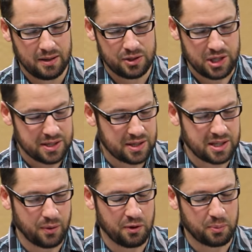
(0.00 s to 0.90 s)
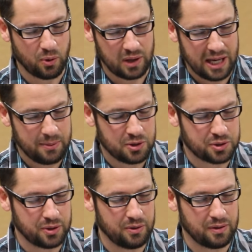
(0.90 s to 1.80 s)
Jesus, that we would proclaim your
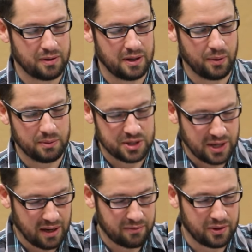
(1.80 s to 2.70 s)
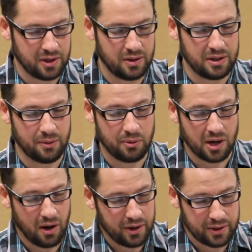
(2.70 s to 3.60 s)
truth and that we would stand for you and that we would
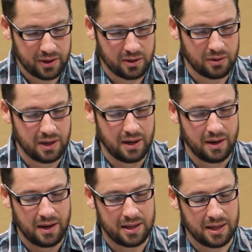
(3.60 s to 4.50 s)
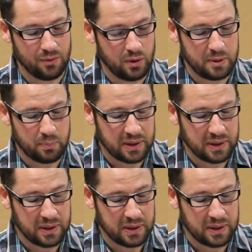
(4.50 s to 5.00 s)
honor you and that we'd be